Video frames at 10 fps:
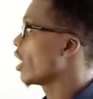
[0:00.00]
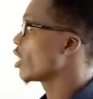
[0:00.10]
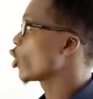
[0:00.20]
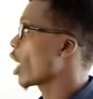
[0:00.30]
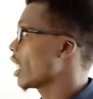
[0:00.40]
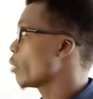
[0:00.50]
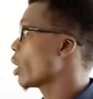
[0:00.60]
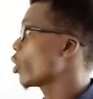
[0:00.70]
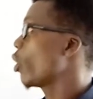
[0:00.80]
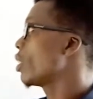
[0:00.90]
talking
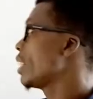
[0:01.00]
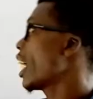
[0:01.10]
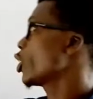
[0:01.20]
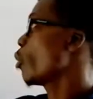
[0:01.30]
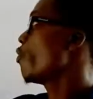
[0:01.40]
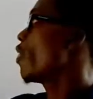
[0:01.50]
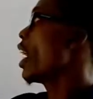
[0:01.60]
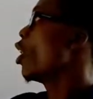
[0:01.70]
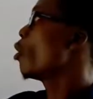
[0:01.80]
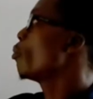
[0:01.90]
about under
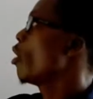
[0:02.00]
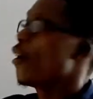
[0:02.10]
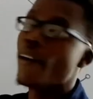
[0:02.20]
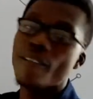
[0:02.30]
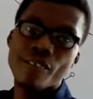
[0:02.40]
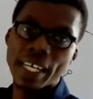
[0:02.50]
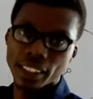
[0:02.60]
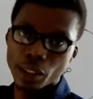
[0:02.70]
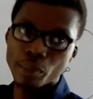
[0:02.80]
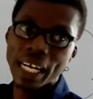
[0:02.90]
subphylum
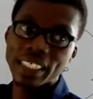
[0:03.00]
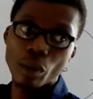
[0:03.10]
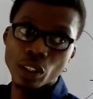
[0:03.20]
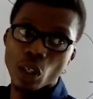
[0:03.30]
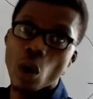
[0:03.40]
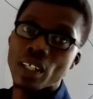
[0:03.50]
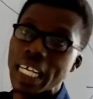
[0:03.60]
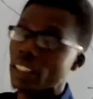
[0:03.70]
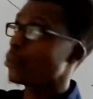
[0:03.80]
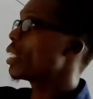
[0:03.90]
Vertebrata, which is
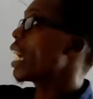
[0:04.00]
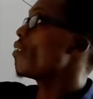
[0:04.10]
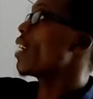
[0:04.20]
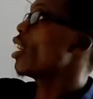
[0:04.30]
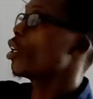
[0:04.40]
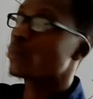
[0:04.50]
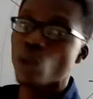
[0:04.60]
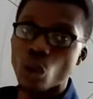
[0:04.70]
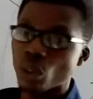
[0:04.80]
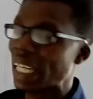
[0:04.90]
under the bigger phylum
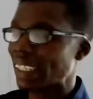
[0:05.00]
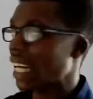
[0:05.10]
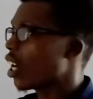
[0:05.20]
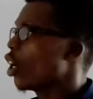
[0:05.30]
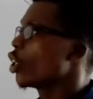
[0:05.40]
Chordata.